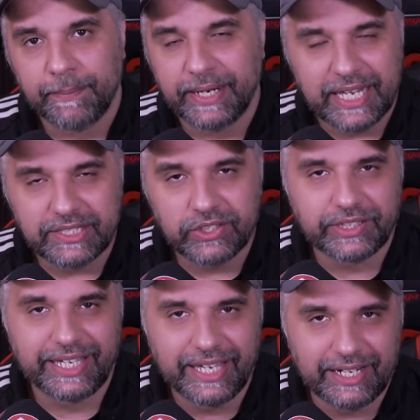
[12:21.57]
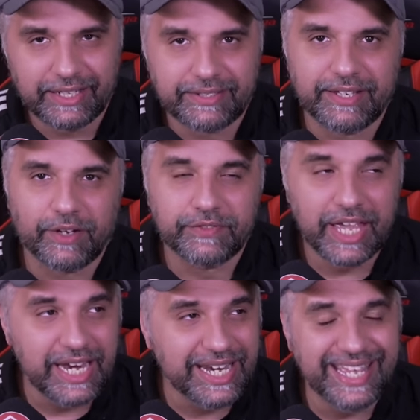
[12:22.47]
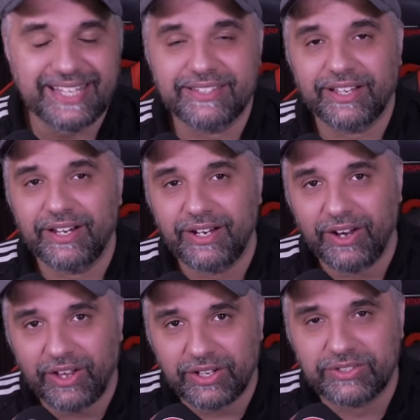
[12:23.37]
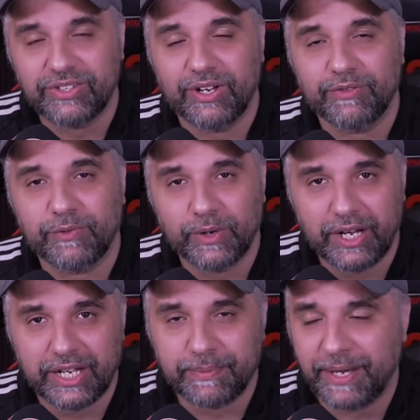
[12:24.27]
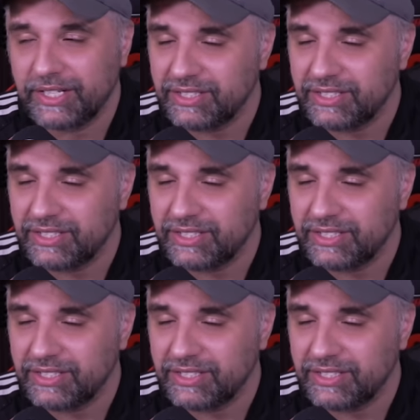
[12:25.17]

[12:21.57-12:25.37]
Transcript: But let's not kid ourselves. It needs a lot of work, man.